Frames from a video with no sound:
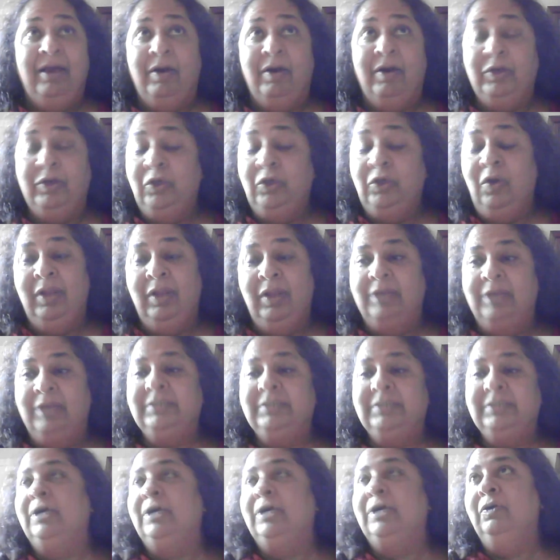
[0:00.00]
y'all are
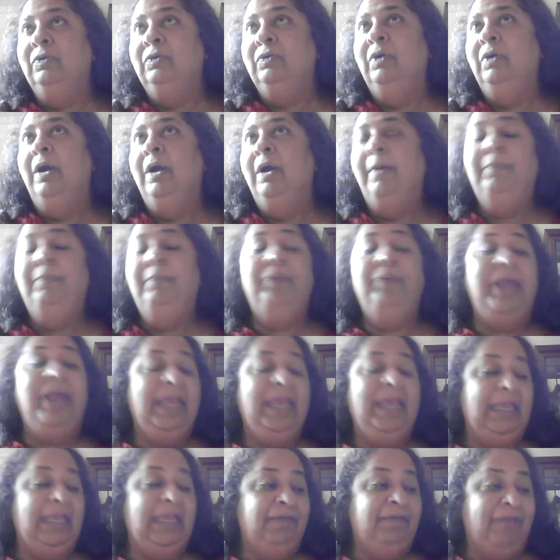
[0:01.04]
so
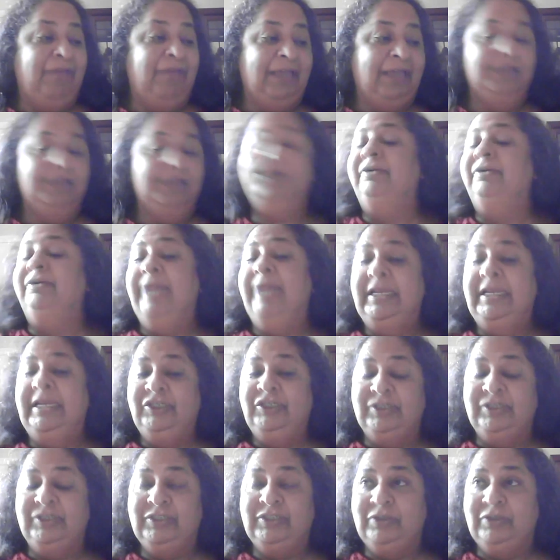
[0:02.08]
brave and
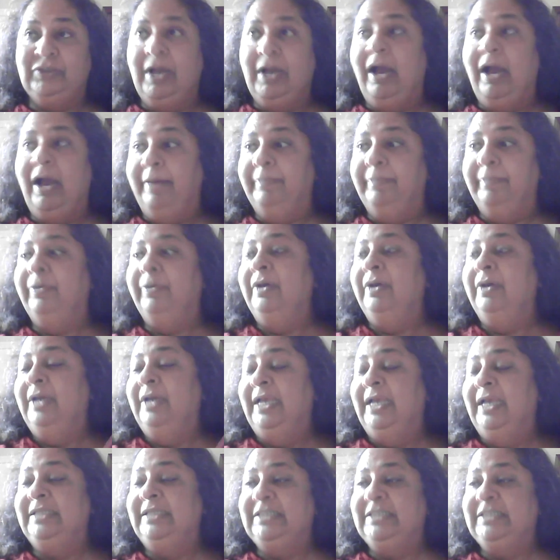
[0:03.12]
courageous to come
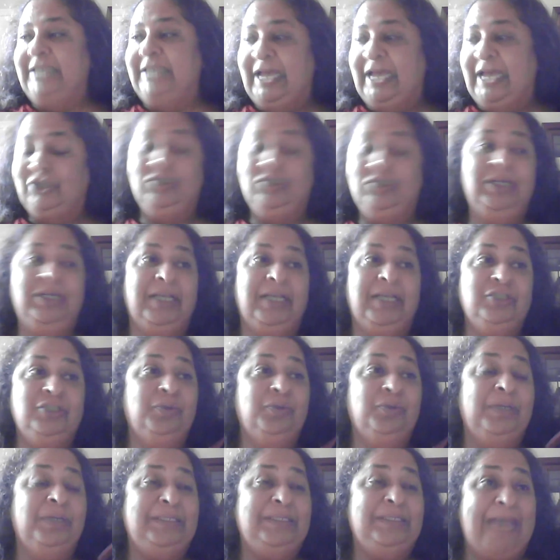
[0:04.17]
internationally and to
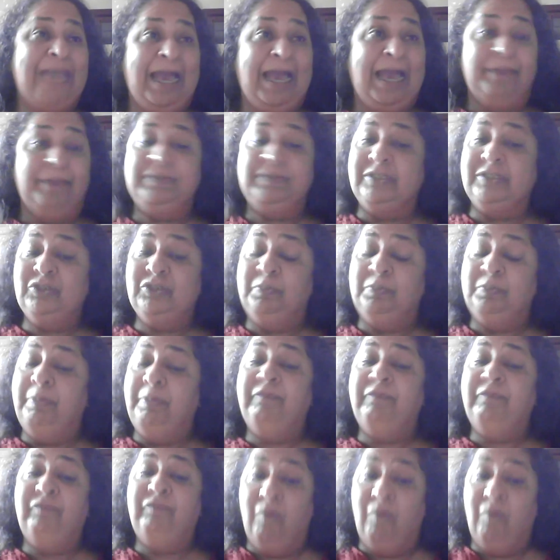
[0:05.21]
adapt and to
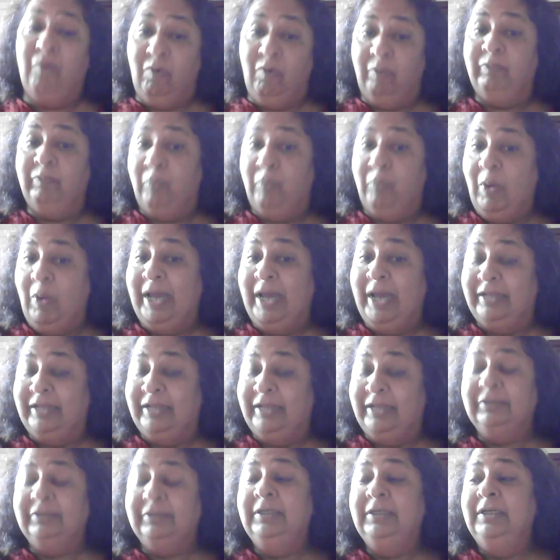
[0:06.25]
perform
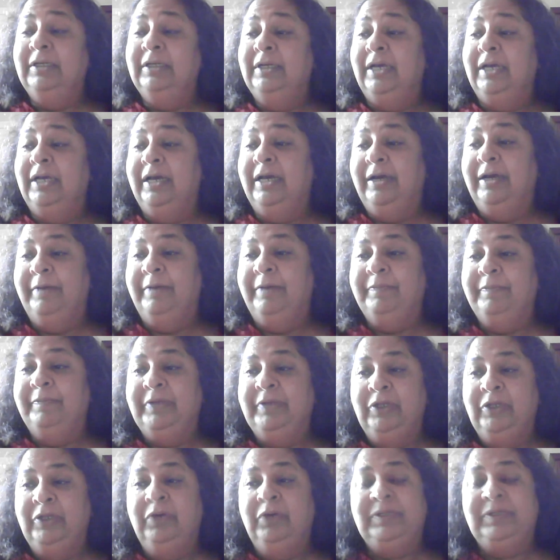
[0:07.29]
well.
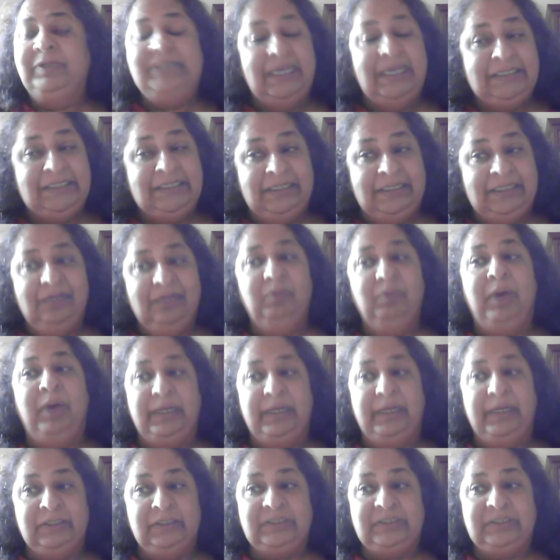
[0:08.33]
You know, it takes a little
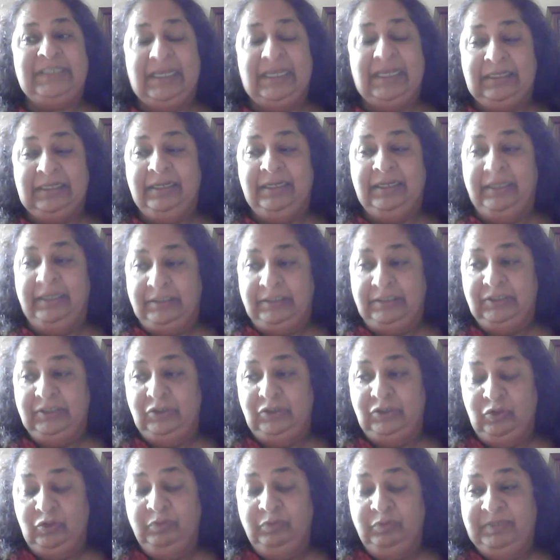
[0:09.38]
while to settle in. So
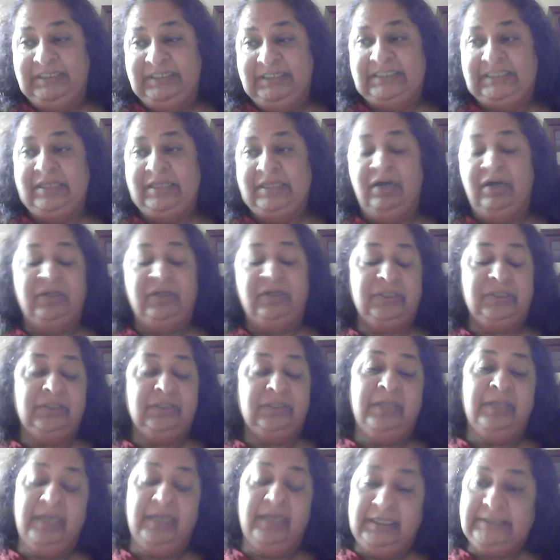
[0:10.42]
don't be disheartened.
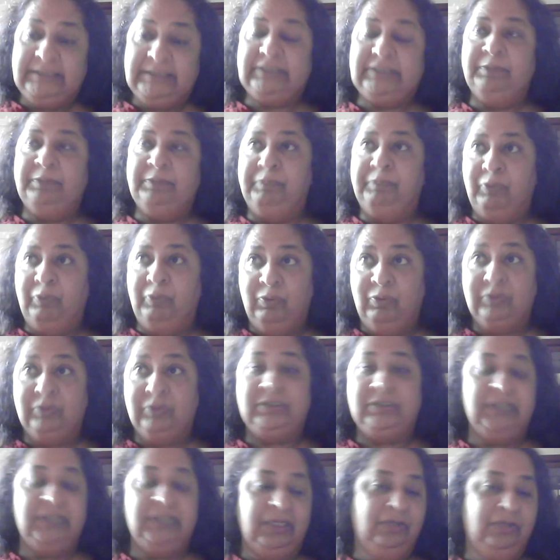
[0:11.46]
There is support
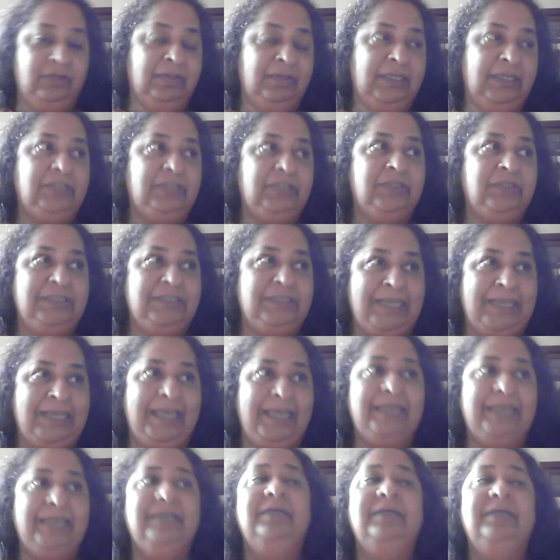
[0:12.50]
that you need to
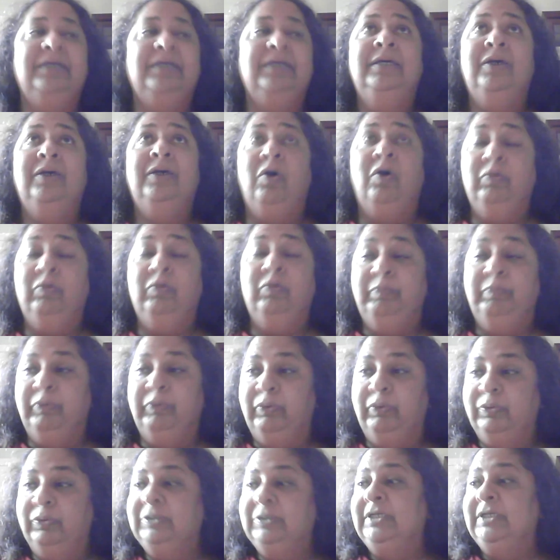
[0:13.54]
take on
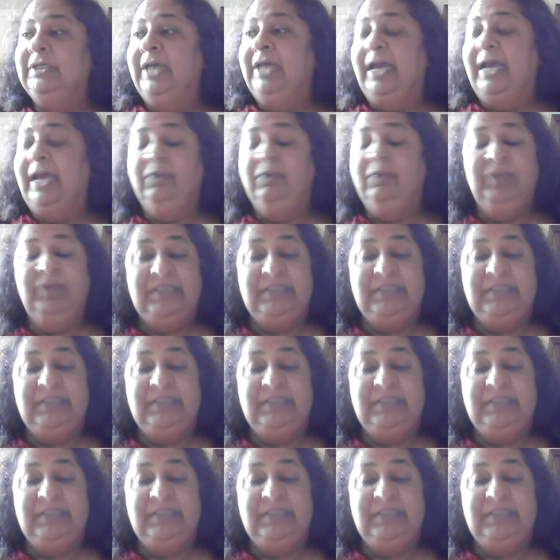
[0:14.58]
board, and we